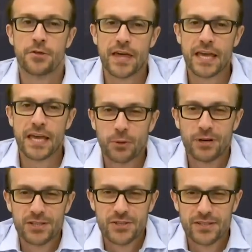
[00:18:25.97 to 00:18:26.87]
Thank you very
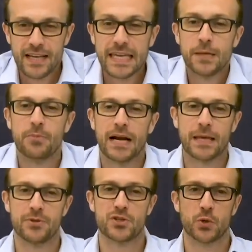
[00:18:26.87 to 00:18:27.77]
much. Again, my
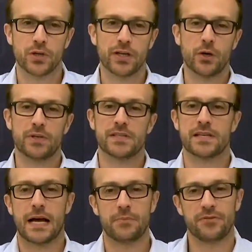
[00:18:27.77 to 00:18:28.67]
name is Jordan
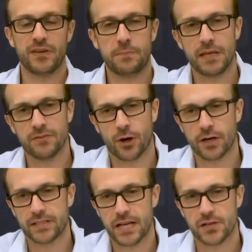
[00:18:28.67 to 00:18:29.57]
Owens. I'm the V P of
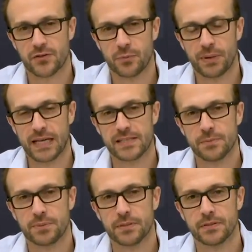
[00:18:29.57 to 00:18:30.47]
Architecture for
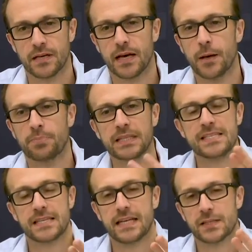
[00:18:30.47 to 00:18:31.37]
Pexip. Uh,
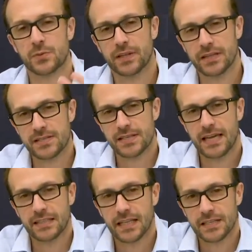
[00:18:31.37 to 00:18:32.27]
please connect with us
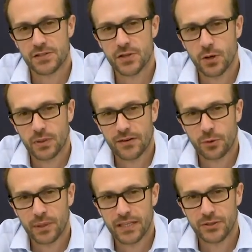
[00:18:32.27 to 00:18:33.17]
and let us know
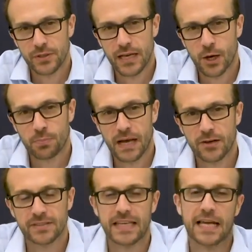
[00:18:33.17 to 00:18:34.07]
whatever we can do to help
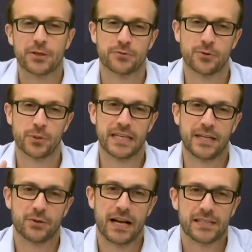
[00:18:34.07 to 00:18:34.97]
out, and I look forward to
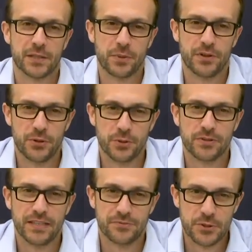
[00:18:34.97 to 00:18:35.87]
interacting with
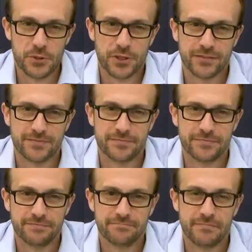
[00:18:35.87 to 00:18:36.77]
you in the future.
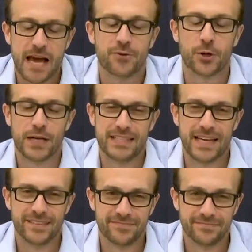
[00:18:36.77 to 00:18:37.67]
Have a great
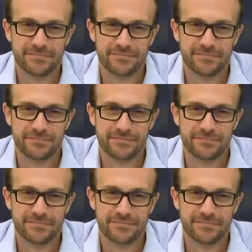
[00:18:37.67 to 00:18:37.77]
day.